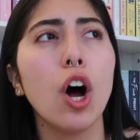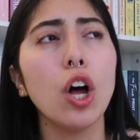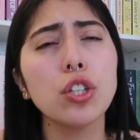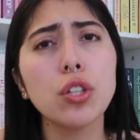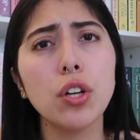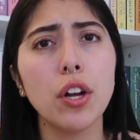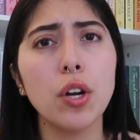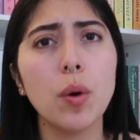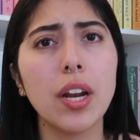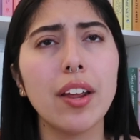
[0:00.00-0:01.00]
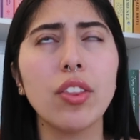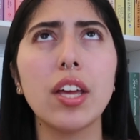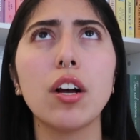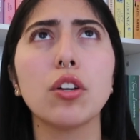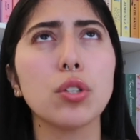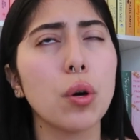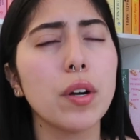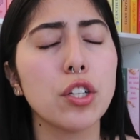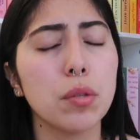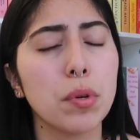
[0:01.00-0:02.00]
Also, not knowing anything, also
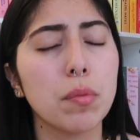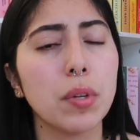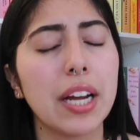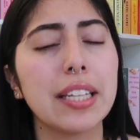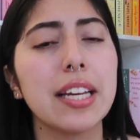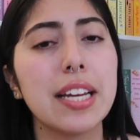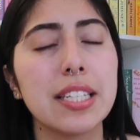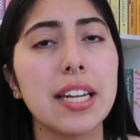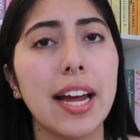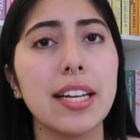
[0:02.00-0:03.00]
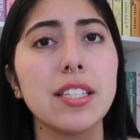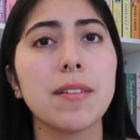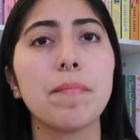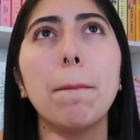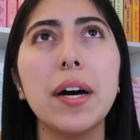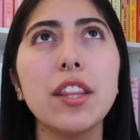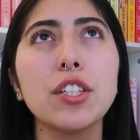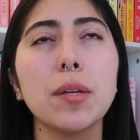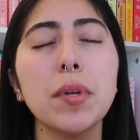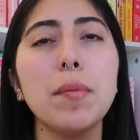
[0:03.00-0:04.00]
going into the book blindly is nice, but
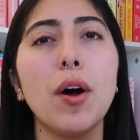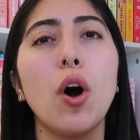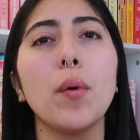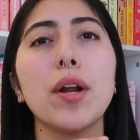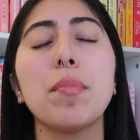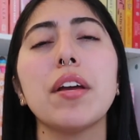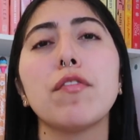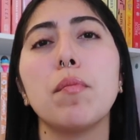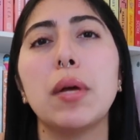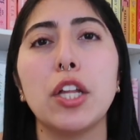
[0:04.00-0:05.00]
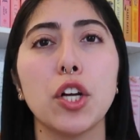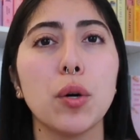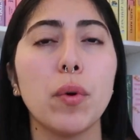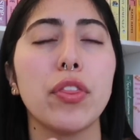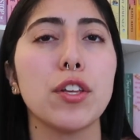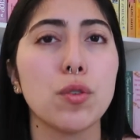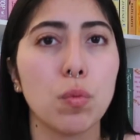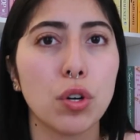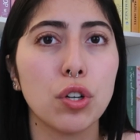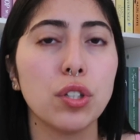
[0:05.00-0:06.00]
there's something about already being familiar with this
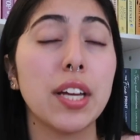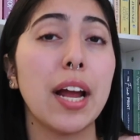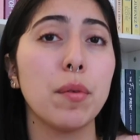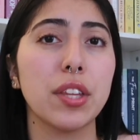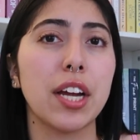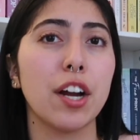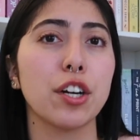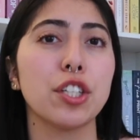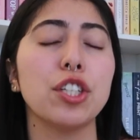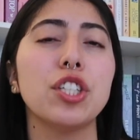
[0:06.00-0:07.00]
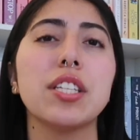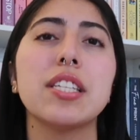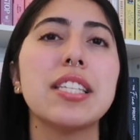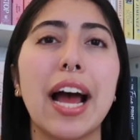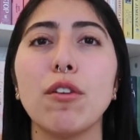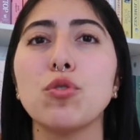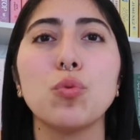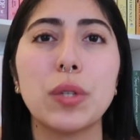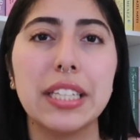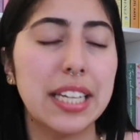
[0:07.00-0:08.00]
world and with the characters just sounds
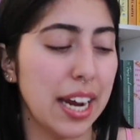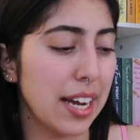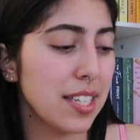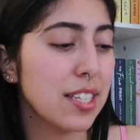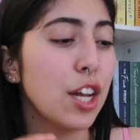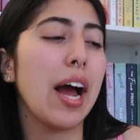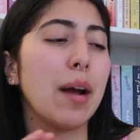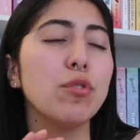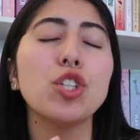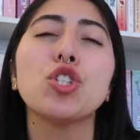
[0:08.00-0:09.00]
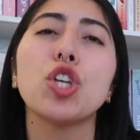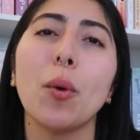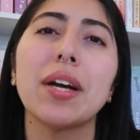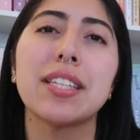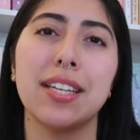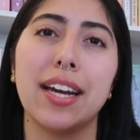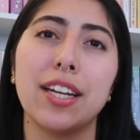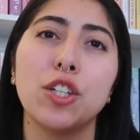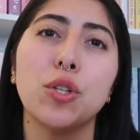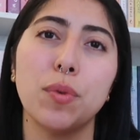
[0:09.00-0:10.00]
really nice. I'm just so
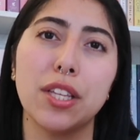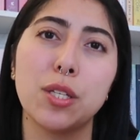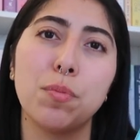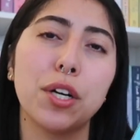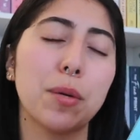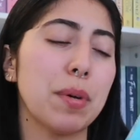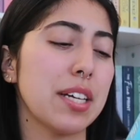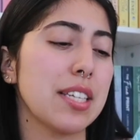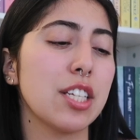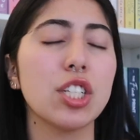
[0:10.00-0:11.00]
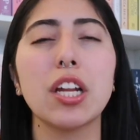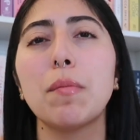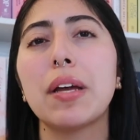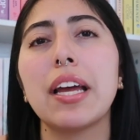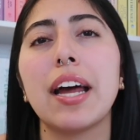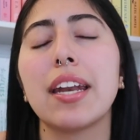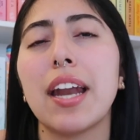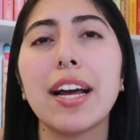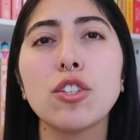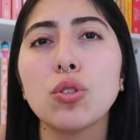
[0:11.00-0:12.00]
excited to read this book because it's just going to be a
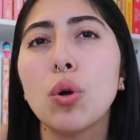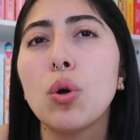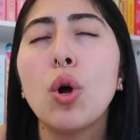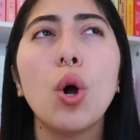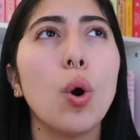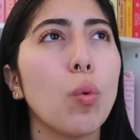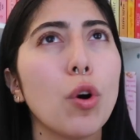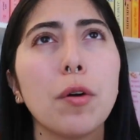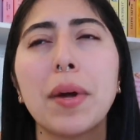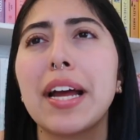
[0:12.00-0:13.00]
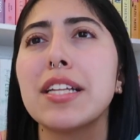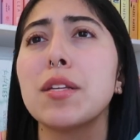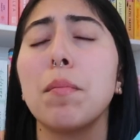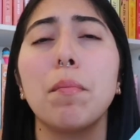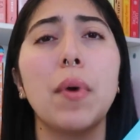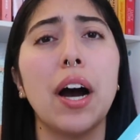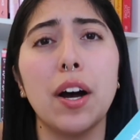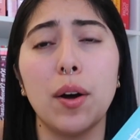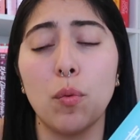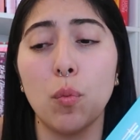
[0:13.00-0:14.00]
nice little romance,
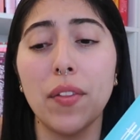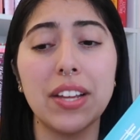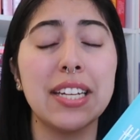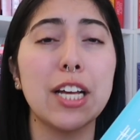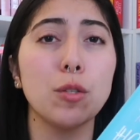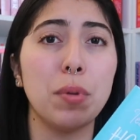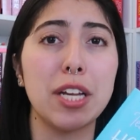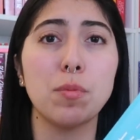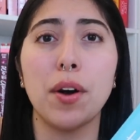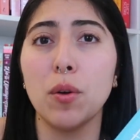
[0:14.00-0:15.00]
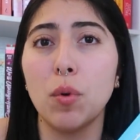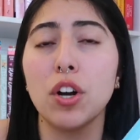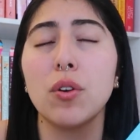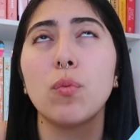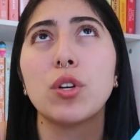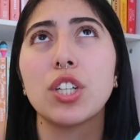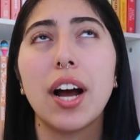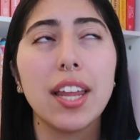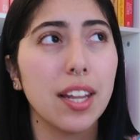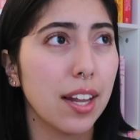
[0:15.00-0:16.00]
one that takes place by the water, which
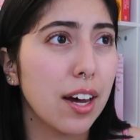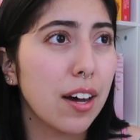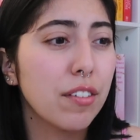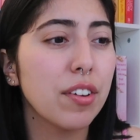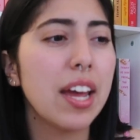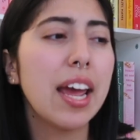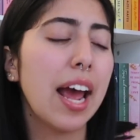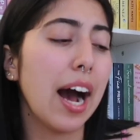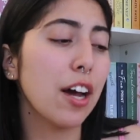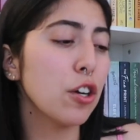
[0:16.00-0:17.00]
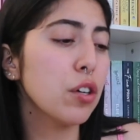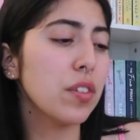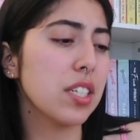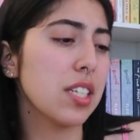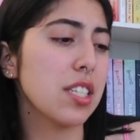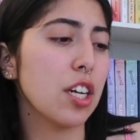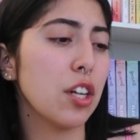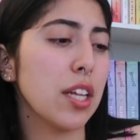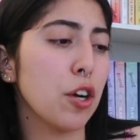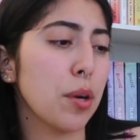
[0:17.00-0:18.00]
I love. I don't know if it's
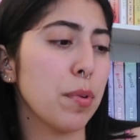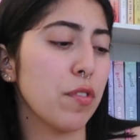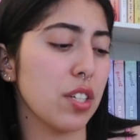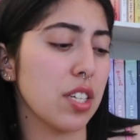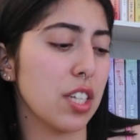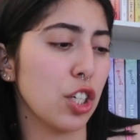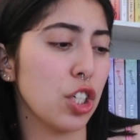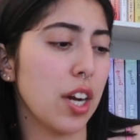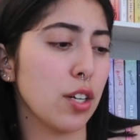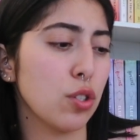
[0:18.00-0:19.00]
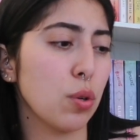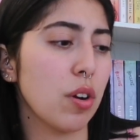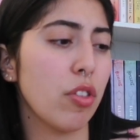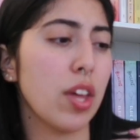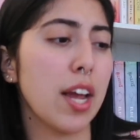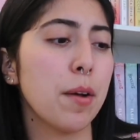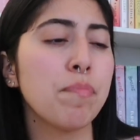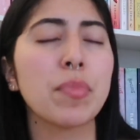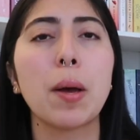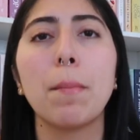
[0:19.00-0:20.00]
necessarily a grumpy versus sunshine sort of thing,
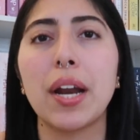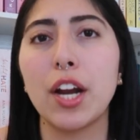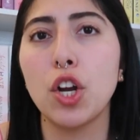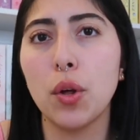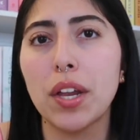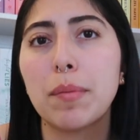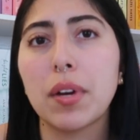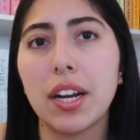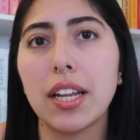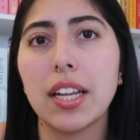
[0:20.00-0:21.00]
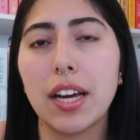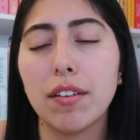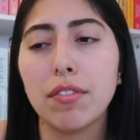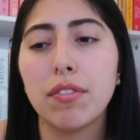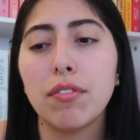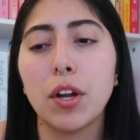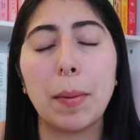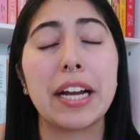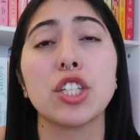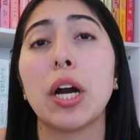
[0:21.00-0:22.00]
but I know that I'm gonna love their
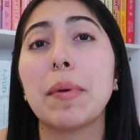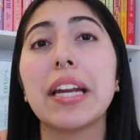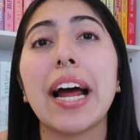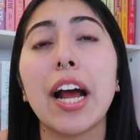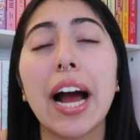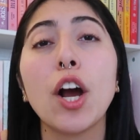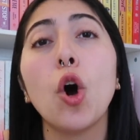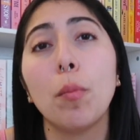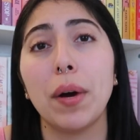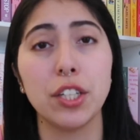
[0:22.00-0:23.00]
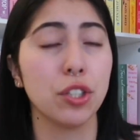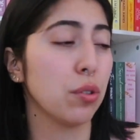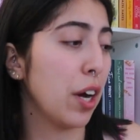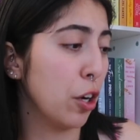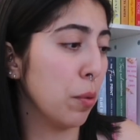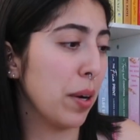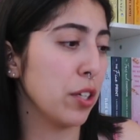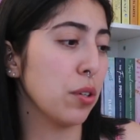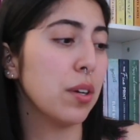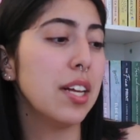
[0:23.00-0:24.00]
banter. I mean, I hope I do. I hope I
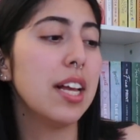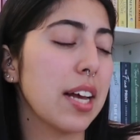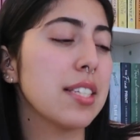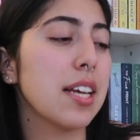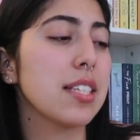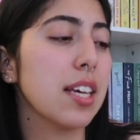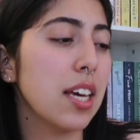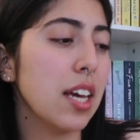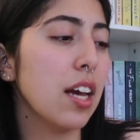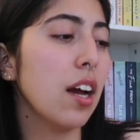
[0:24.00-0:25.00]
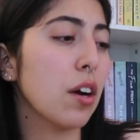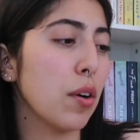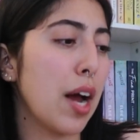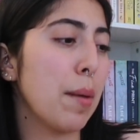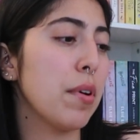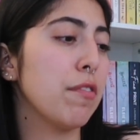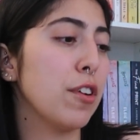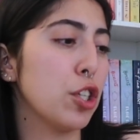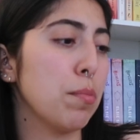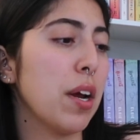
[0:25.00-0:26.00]
do. It says, King Crab
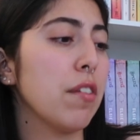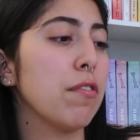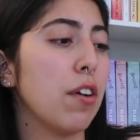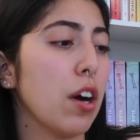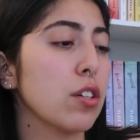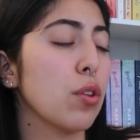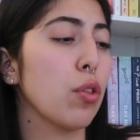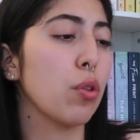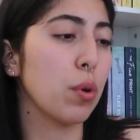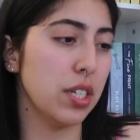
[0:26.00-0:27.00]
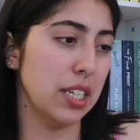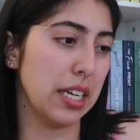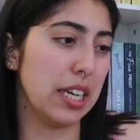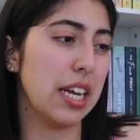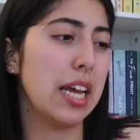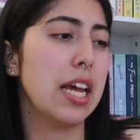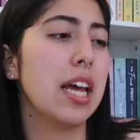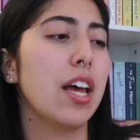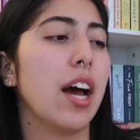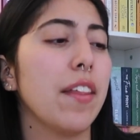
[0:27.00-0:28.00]
Fisherman Fox Thornton,
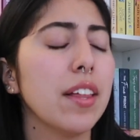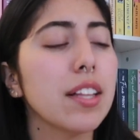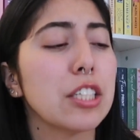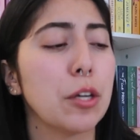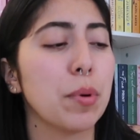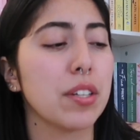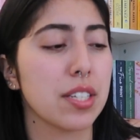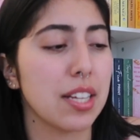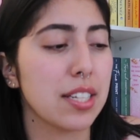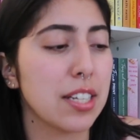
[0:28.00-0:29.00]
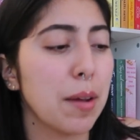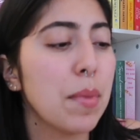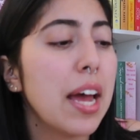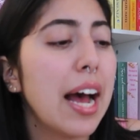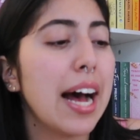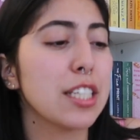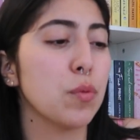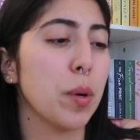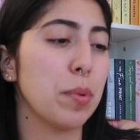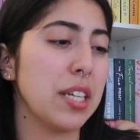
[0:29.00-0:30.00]
I think that's how you pronounce his last name, has a
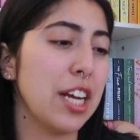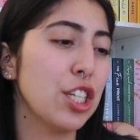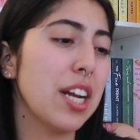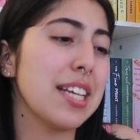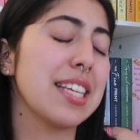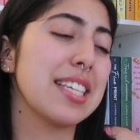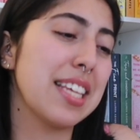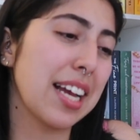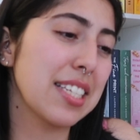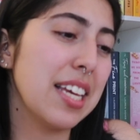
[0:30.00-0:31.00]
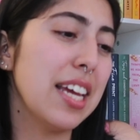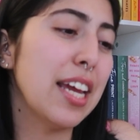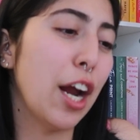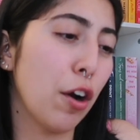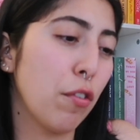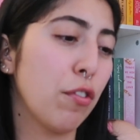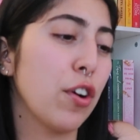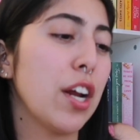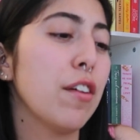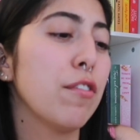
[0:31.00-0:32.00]
reputation as a sexy,
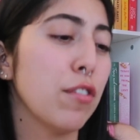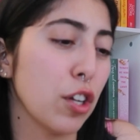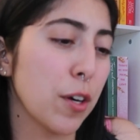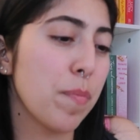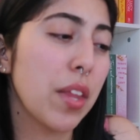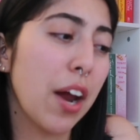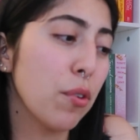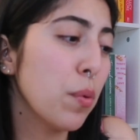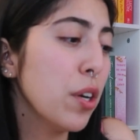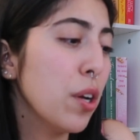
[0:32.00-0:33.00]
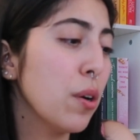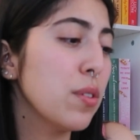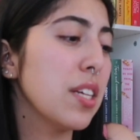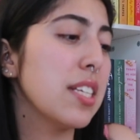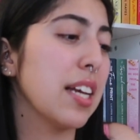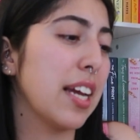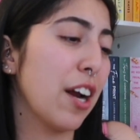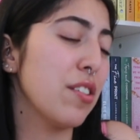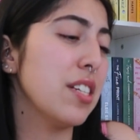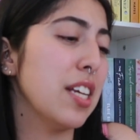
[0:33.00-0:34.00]
carefree flirt. Everyone knows he's a
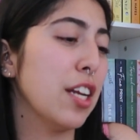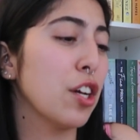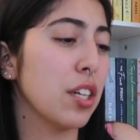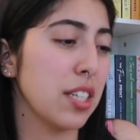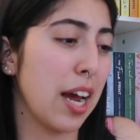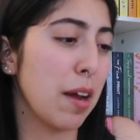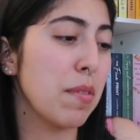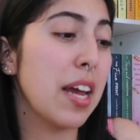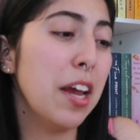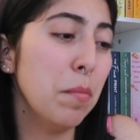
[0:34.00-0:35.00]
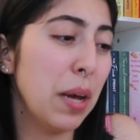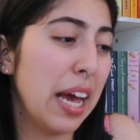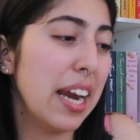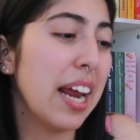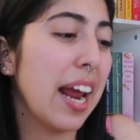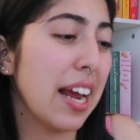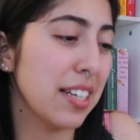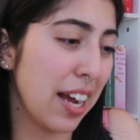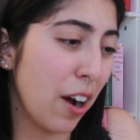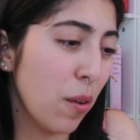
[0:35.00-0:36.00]
guaranteed good time, in bed
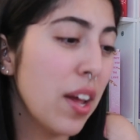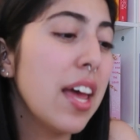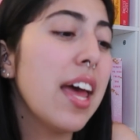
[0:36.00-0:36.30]
and out.